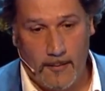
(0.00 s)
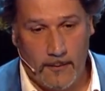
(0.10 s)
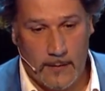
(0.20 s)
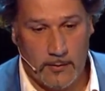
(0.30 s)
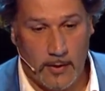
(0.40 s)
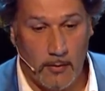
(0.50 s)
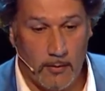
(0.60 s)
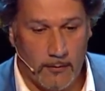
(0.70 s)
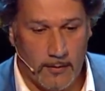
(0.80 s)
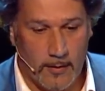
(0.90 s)
So the goal
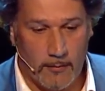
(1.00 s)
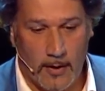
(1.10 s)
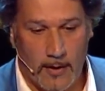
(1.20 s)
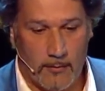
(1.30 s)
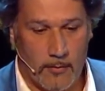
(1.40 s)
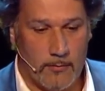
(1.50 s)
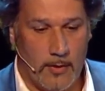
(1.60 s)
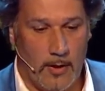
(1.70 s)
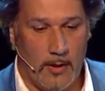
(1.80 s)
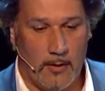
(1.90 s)
for us was
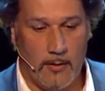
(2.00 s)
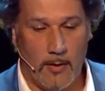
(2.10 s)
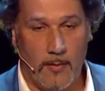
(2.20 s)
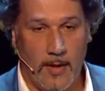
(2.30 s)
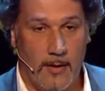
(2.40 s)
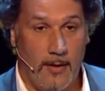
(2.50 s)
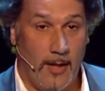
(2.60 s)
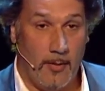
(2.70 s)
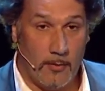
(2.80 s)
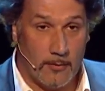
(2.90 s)
really how we can
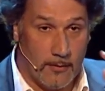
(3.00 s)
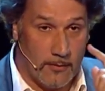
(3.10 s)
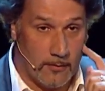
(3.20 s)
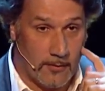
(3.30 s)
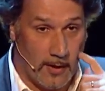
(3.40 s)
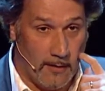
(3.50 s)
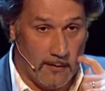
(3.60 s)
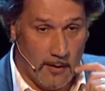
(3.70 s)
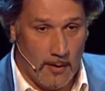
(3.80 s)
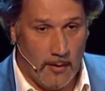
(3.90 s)
enable this use case,
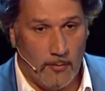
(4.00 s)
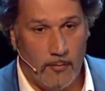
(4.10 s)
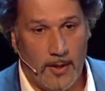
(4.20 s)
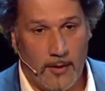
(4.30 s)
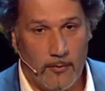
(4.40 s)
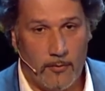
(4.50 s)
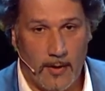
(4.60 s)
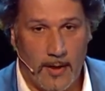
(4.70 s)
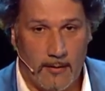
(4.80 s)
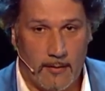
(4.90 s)
bringing
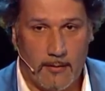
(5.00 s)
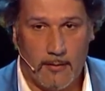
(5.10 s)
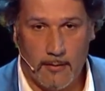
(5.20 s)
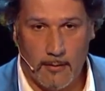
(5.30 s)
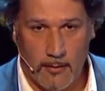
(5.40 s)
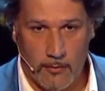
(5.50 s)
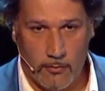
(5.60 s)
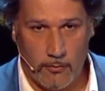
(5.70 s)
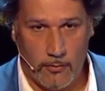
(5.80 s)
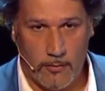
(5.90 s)
together a
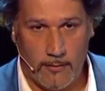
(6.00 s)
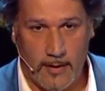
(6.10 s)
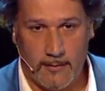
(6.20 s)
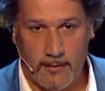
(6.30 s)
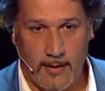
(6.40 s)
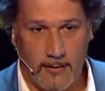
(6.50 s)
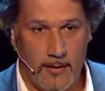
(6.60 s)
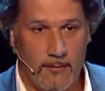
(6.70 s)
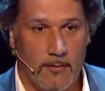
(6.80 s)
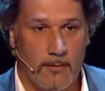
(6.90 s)
solution that can
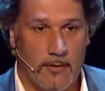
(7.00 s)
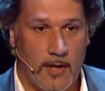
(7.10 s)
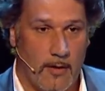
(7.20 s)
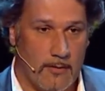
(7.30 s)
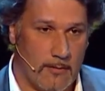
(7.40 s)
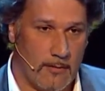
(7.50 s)
give you the chance